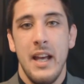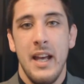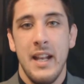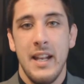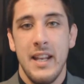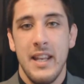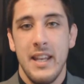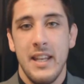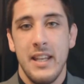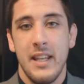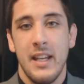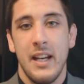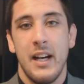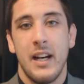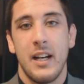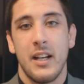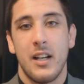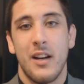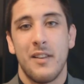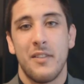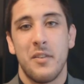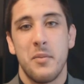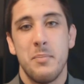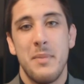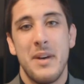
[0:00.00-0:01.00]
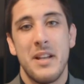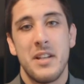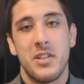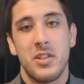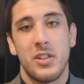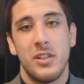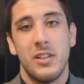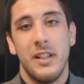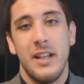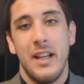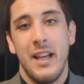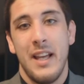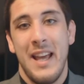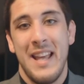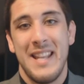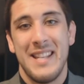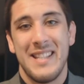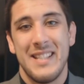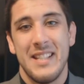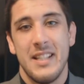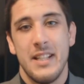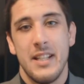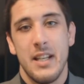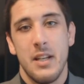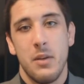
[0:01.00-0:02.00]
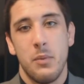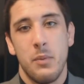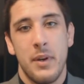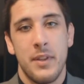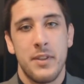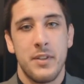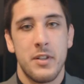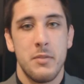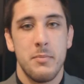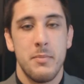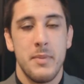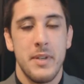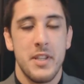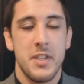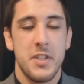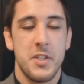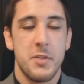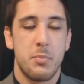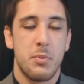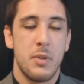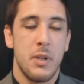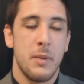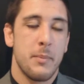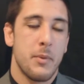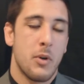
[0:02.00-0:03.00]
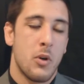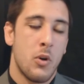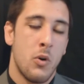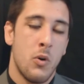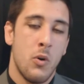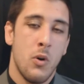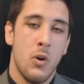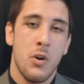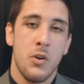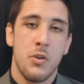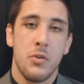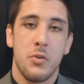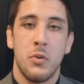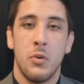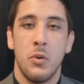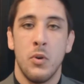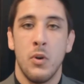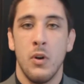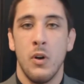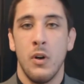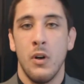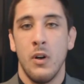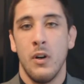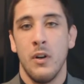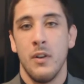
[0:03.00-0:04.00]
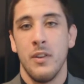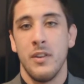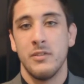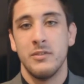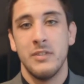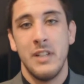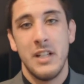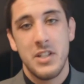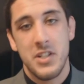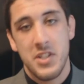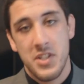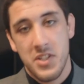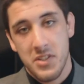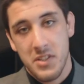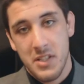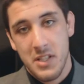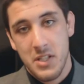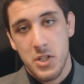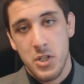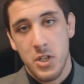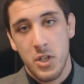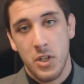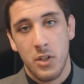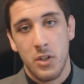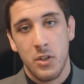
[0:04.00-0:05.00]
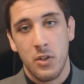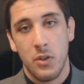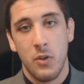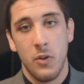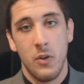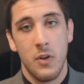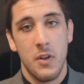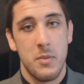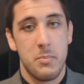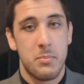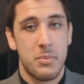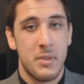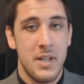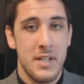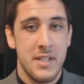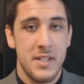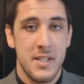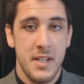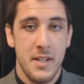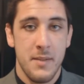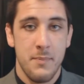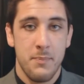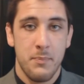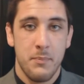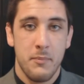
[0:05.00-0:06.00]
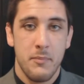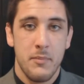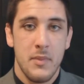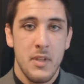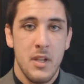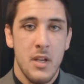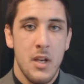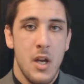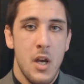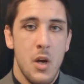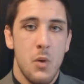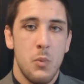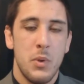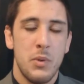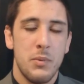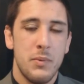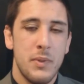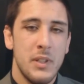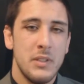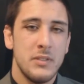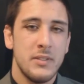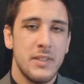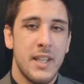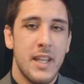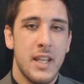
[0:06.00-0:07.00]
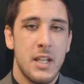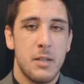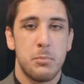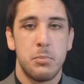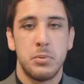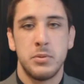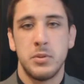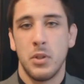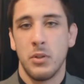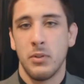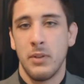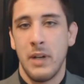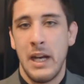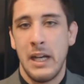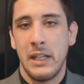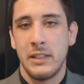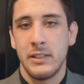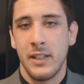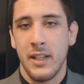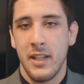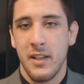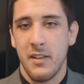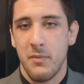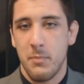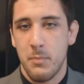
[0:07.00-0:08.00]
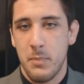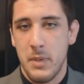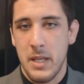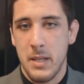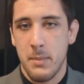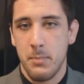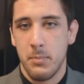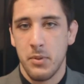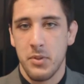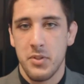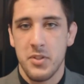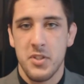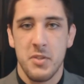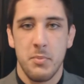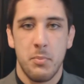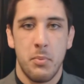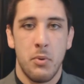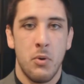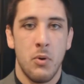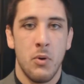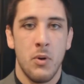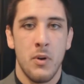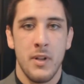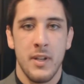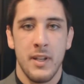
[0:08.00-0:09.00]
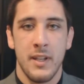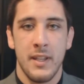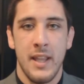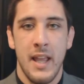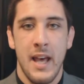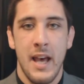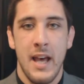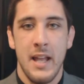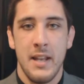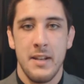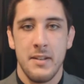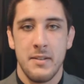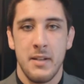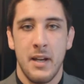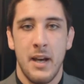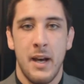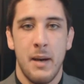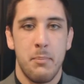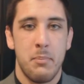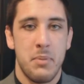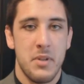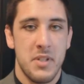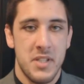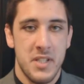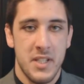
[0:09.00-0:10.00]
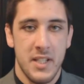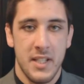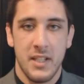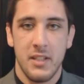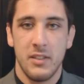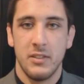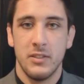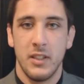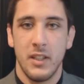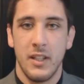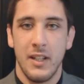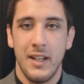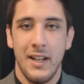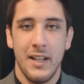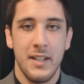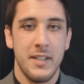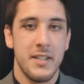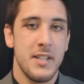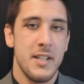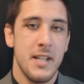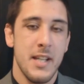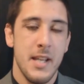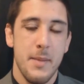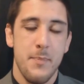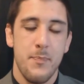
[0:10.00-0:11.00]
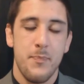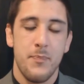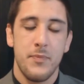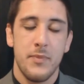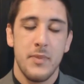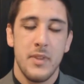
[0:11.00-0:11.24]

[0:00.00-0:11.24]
any governmental entity, whether it be the Supreme Court or the legislature or the president, we rarely get a plurality of people supporting that particular entity.